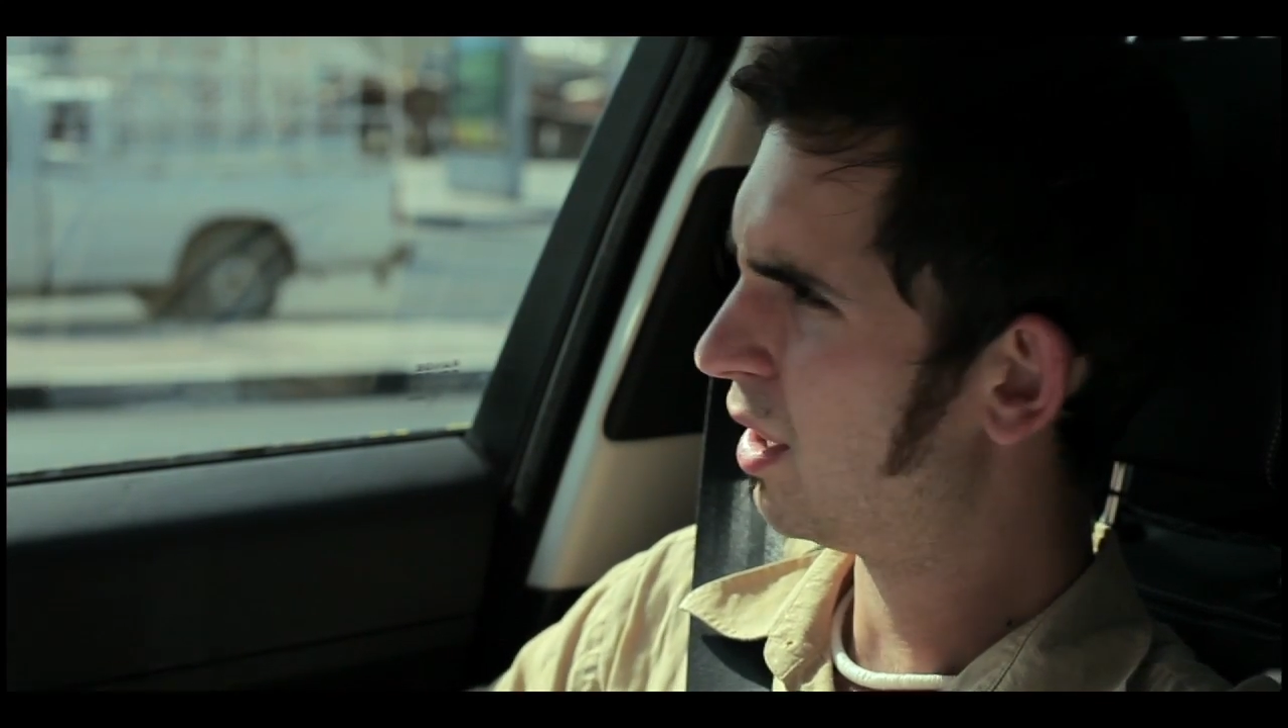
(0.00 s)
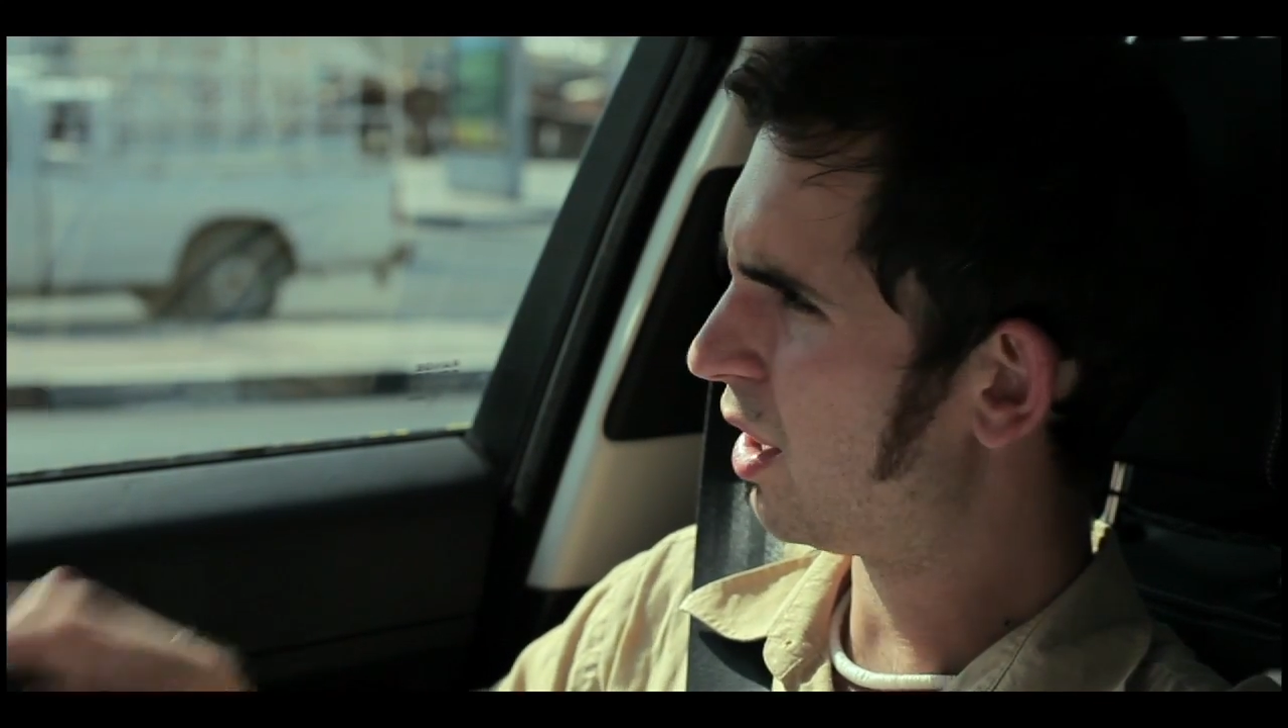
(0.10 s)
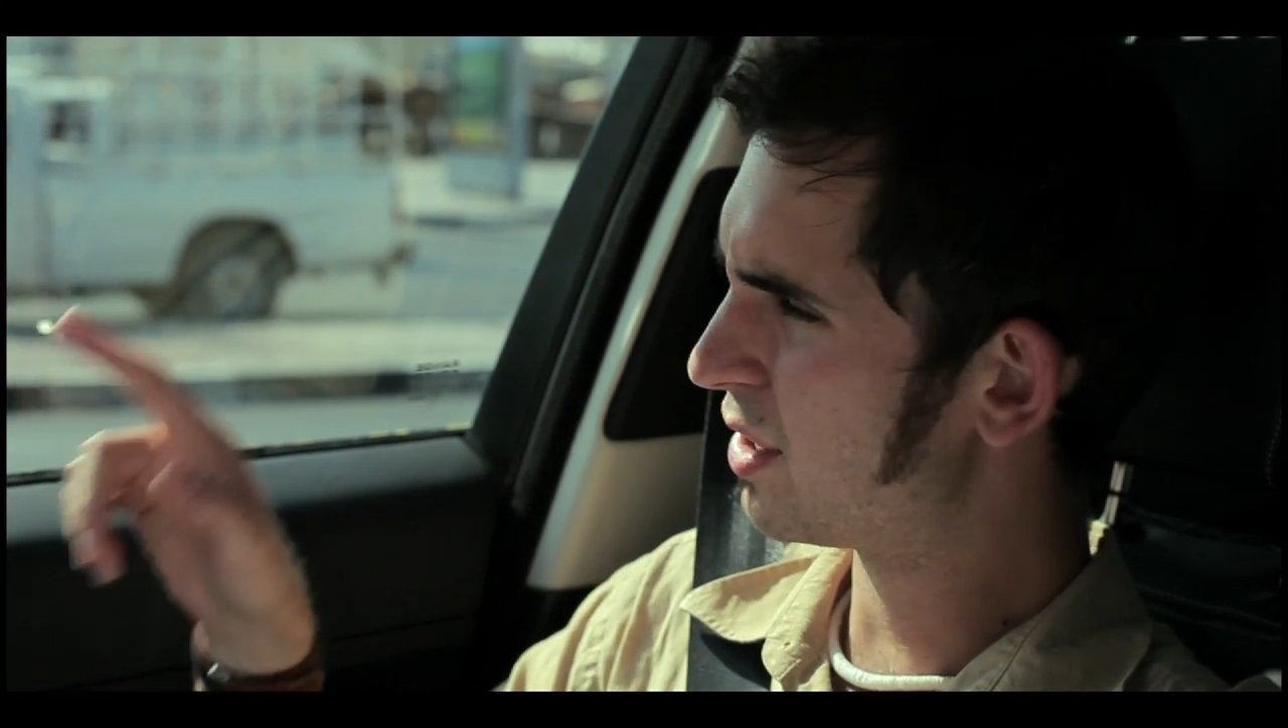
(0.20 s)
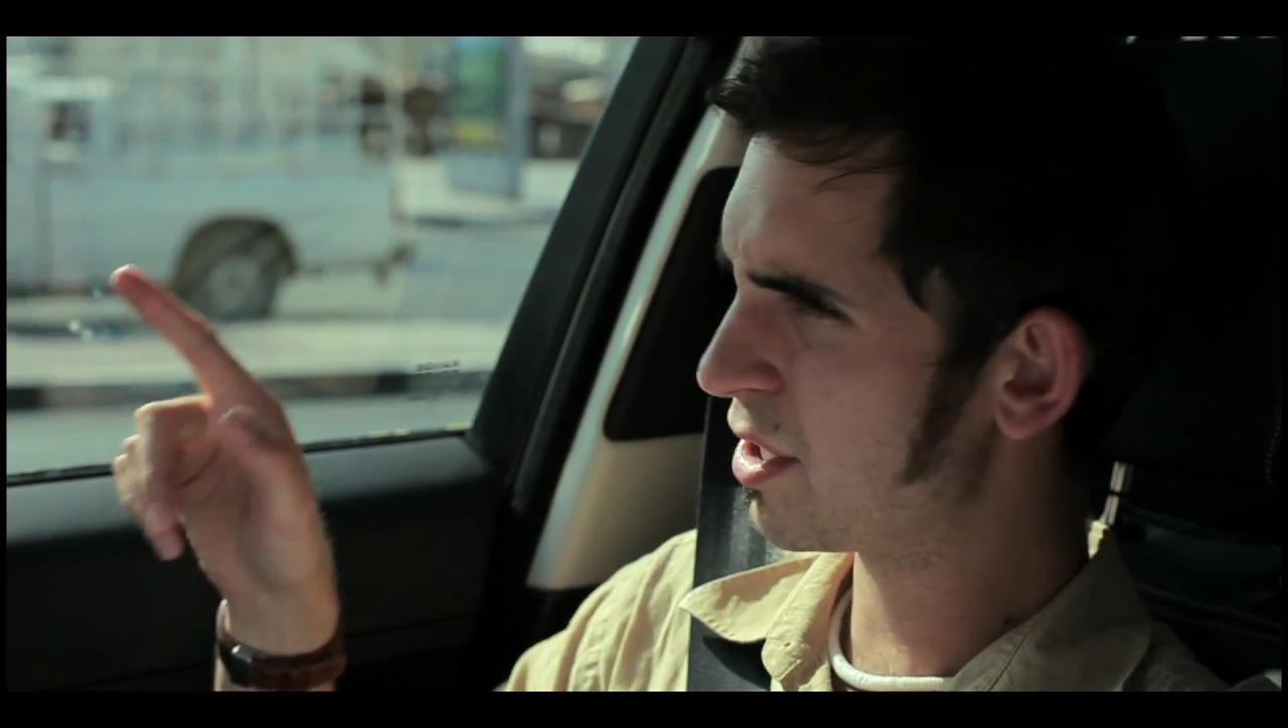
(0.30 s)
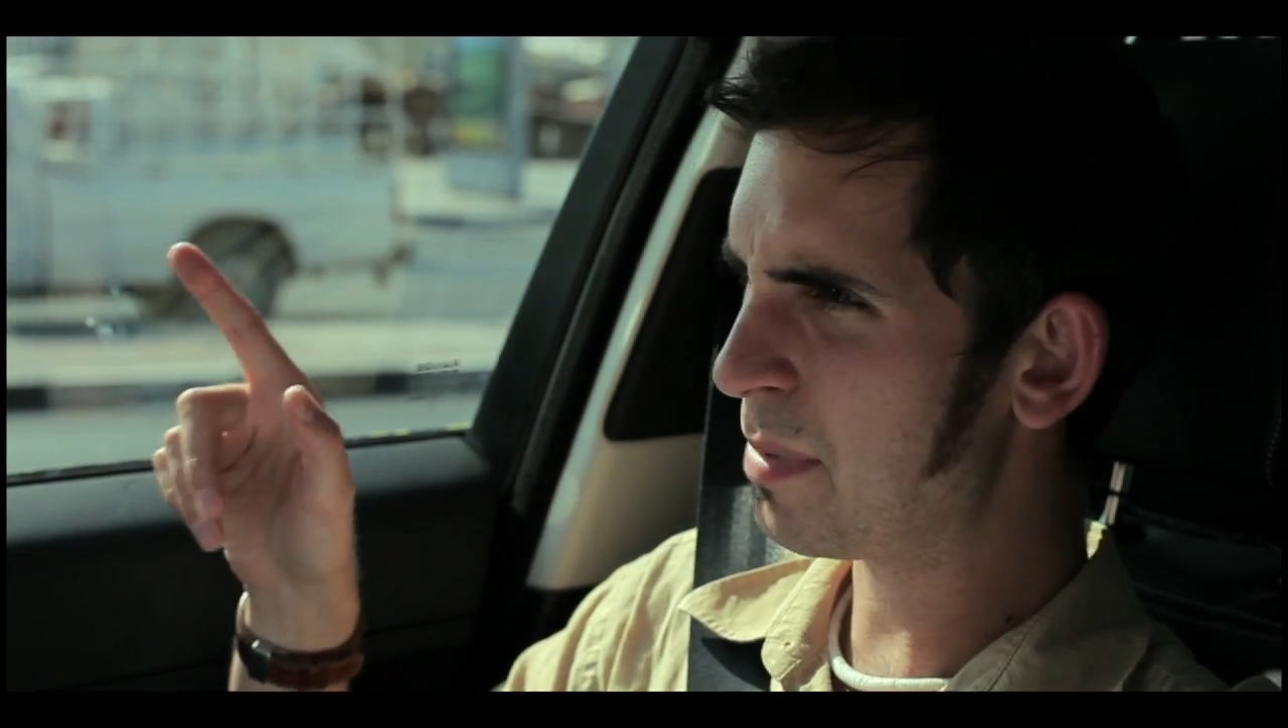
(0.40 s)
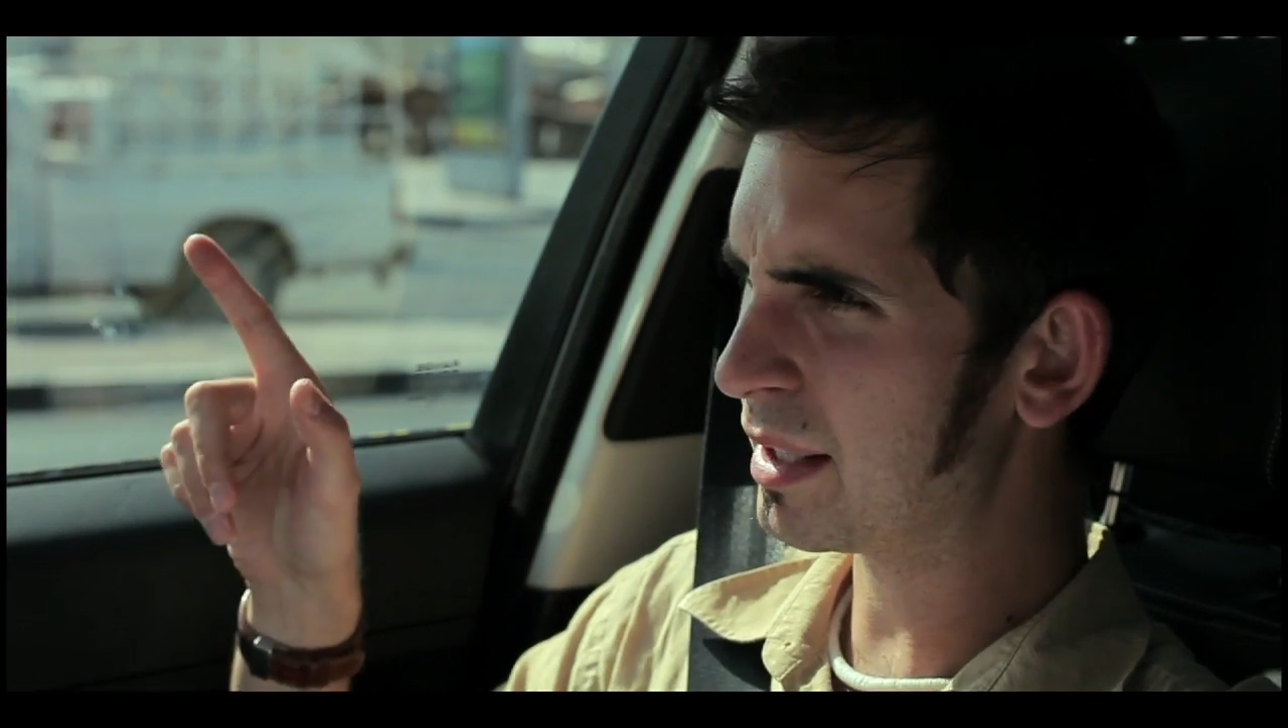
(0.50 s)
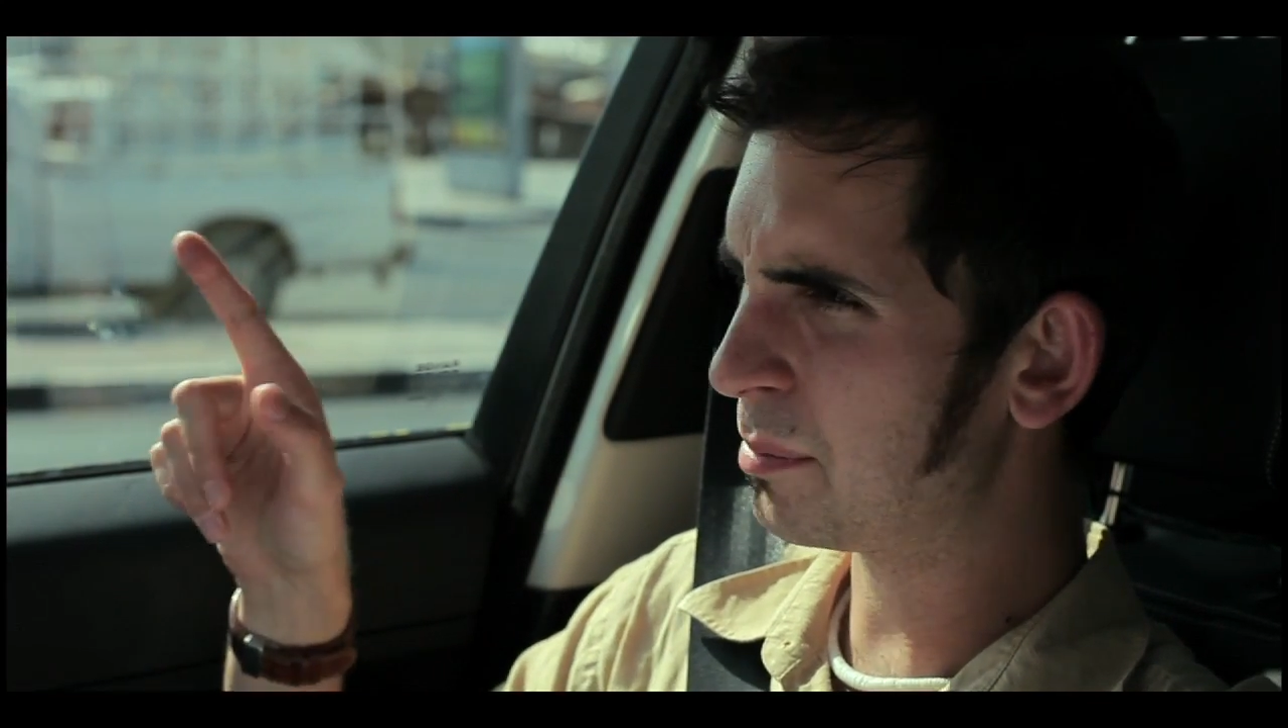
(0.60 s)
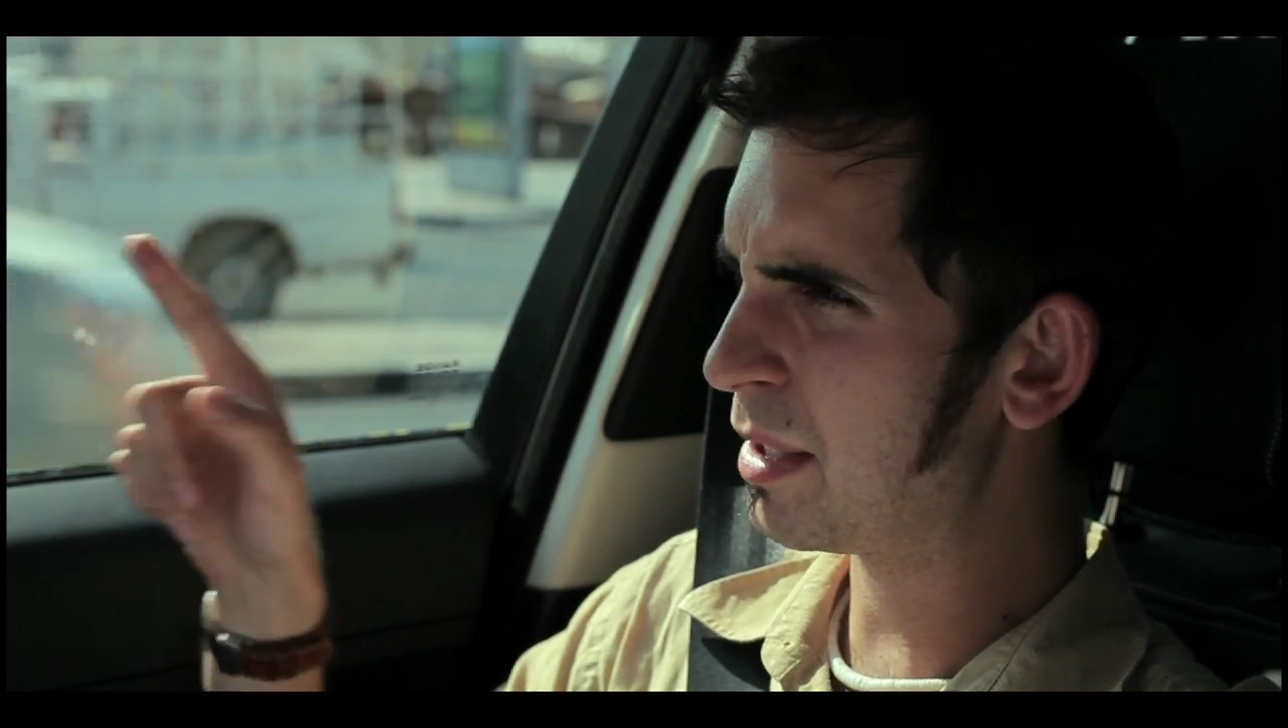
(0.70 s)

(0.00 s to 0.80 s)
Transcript: I suspect the